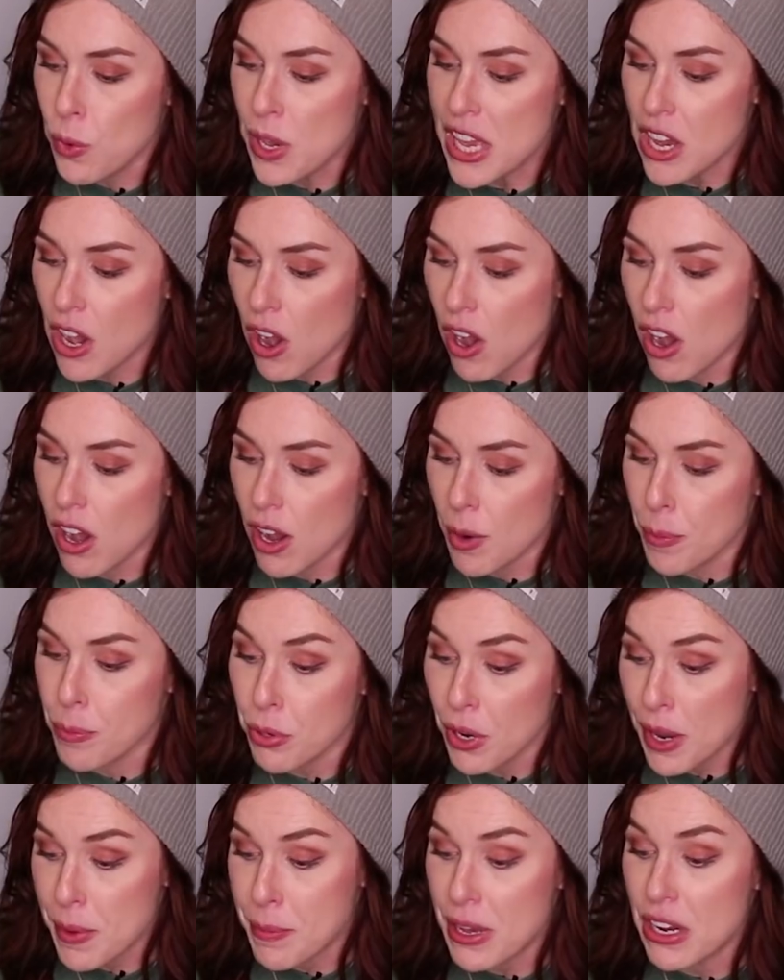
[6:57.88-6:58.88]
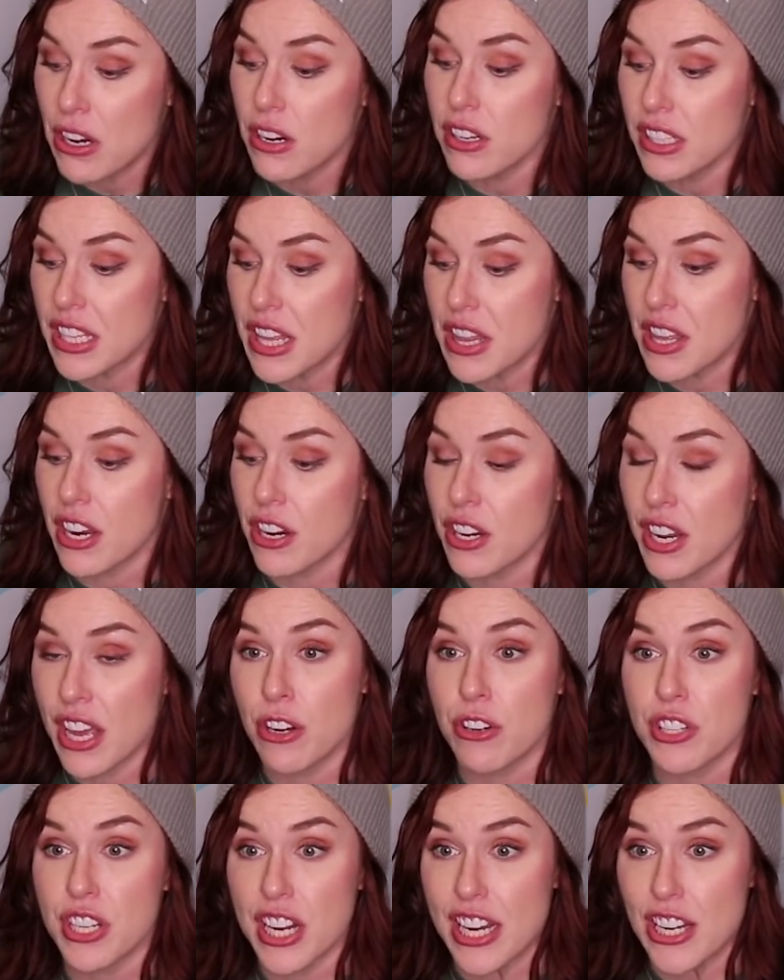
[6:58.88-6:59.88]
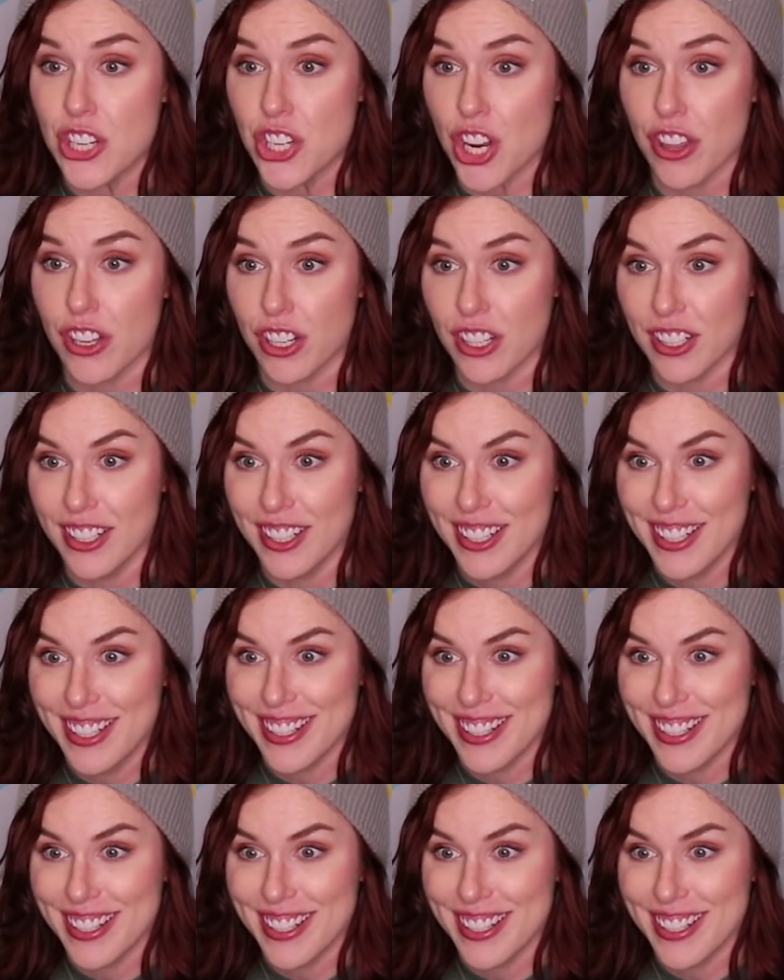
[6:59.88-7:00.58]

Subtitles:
We are primarily there to entertain each other.